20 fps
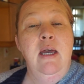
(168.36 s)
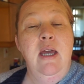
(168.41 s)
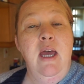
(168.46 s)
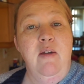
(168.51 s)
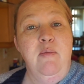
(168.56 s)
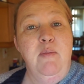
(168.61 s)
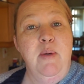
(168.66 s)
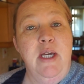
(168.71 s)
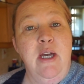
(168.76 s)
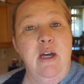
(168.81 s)

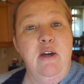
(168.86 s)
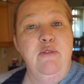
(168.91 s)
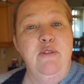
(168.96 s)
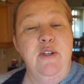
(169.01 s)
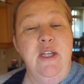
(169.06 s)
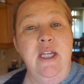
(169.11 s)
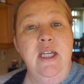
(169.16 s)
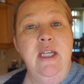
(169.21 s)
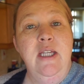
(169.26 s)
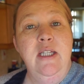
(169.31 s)
have my
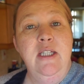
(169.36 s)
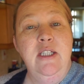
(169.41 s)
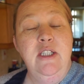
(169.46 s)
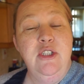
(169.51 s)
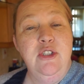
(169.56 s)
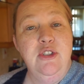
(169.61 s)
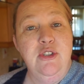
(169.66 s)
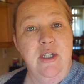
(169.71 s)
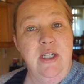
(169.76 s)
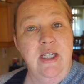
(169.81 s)
coffee,
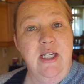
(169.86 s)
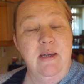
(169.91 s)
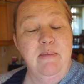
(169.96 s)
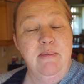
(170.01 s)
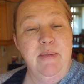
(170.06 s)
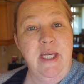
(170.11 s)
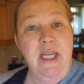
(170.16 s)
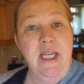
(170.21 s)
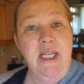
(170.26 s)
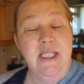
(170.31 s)
try to get
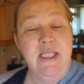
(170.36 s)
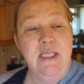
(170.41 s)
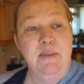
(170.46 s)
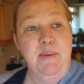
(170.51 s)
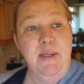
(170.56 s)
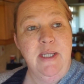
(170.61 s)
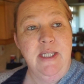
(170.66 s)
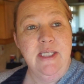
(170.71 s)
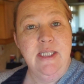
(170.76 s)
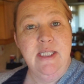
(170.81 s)
my
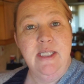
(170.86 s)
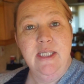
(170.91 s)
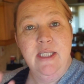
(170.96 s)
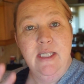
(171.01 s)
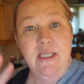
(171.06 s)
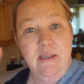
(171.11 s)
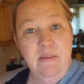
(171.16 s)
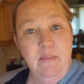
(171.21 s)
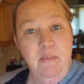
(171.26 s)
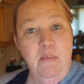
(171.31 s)
headspace
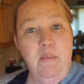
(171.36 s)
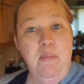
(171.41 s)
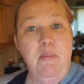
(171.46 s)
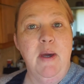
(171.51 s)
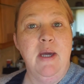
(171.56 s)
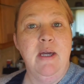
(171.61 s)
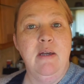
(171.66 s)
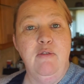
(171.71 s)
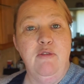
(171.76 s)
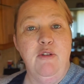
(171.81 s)

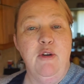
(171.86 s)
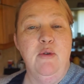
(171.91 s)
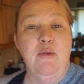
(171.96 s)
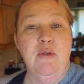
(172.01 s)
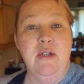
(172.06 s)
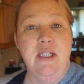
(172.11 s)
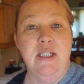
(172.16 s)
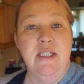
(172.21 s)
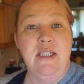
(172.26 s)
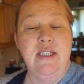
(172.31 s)
back
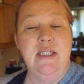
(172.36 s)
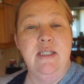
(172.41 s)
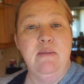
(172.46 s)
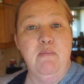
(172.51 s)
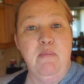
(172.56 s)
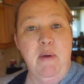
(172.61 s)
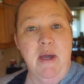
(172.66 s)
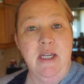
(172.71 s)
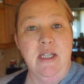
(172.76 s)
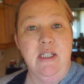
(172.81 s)

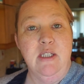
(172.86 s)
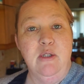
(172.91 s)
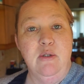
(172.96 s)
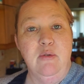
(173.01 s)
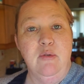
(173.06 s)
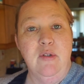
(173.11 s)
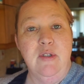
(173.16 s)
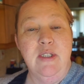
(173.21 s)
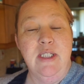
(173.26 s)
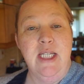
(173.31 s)
focused, back into
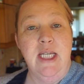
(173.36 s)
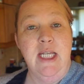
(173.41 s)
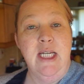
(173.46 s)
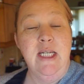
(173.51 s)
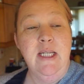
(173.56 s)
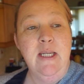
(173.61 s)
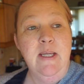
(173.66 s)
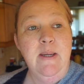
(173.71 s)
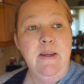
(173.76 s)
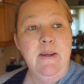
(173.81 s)
routine,
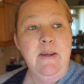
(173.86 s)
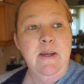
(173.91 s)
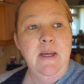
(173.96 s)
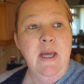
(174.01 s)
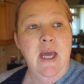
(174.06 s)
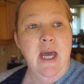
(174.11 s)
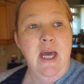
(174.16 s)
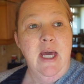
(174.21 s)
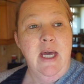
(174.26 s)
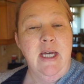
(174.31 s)

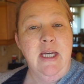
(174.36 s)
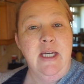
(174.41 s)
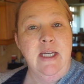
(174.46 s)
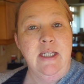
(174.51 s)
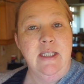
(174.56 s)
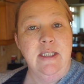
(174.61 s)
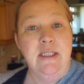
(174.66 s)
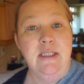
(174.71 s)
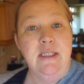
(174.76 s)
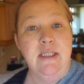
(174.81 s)

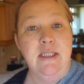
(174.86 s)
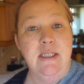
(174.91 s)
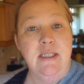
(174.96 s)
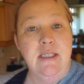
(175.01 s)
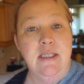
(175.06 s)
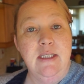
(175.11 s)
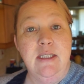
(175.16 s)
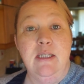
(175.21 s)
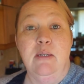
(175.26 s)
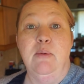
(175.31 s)
and
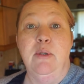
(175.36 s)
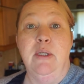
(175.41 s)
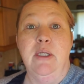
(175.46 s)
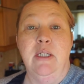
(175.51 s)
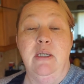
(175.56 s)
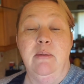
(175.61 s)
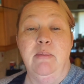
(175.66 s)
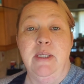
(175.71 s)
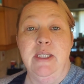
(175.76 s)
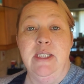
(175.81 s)
start
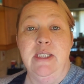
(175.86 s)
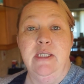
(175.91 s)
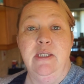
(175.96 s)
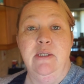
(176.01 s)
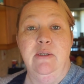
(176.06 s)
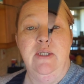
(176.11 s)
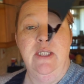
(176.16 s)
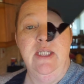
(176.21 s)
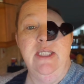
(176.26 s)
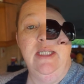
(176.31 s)
working on my
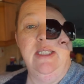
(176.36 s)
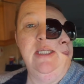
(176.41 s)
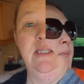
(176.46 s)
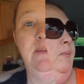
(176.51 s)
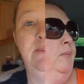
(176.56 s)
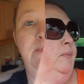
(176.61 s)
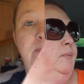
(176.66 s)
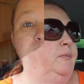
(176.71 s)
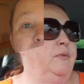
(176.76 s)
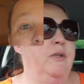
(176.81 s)
to-do list.
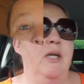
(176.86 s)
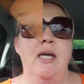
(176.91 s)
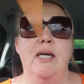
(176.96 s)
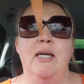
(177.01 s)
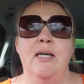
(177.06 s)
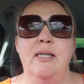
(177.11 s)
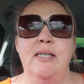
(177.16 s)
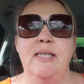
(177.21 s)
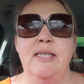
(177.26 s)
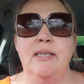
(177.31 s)
Hey
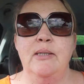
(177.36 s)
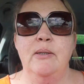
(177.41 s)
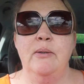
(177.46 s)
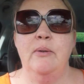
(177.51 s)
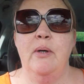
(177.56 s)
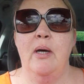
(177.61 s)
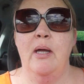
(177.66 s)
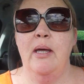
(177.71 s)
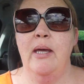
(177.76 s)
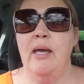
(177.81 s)
guys,
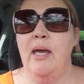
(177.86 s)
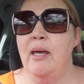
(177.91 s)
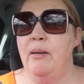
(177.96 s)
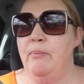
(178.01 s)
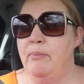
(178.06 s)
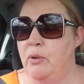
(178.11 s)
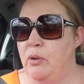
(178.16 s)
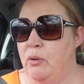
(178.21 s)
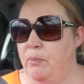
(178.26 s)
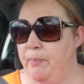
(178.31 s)
so I
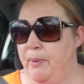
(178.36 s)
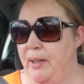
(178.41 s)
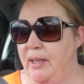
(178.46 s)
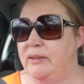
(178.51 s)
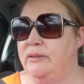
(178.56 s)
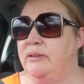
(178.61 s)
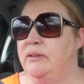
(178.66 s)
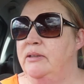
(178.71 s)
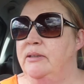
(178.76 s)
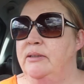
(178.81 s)
am up
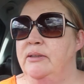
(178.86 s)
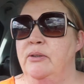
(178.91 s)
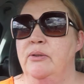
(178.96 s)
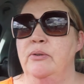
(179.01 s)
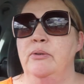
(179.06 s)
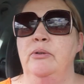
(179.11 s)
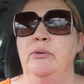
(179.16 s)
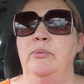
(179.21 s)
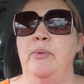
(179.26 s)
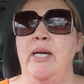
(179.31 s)
at the
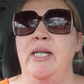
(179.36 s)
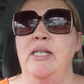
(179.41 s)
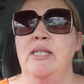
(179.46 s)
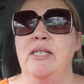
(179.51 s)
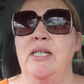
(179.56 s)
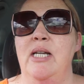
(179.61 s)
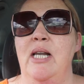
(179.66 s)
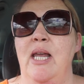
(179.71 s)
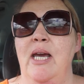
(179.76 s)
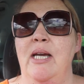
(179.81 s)
school waiting
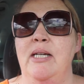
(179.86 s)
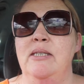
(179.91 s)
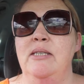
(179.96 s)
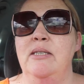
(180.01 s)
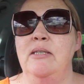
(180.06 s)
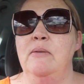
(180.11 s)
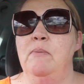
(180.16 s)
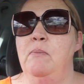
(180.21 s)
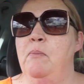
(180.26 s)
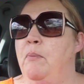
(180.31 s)
to collect